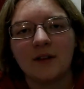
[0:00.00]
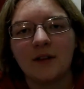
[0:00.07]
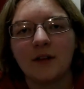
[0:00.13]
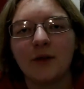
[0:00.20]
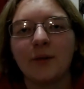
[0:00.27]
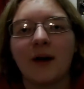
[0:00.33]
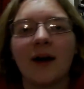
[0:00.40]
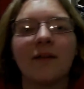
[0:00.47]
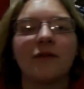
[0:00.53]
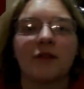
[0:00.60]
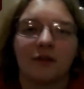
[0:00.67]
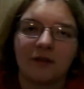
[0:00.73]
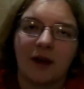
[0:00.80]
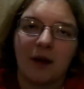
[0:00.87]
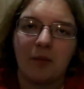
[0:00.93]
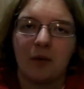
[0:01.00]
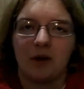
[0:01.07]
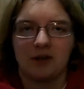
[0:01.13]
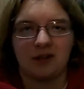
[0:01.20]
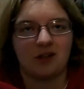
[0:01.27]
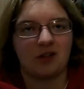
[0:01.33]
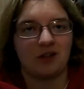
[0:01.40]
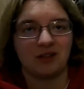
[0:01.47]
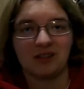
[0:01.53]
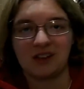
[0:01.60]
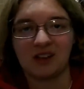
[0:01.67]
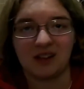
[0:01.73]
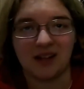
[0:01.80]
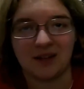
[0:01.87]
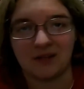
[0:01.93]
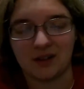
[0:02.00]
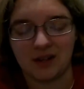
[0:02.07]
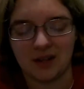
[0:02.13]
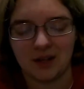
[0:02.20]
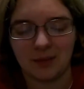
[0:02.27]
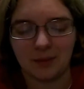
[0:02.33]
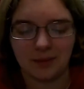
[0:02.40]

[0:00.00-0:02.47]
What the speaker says: You have to fight monsters to level up.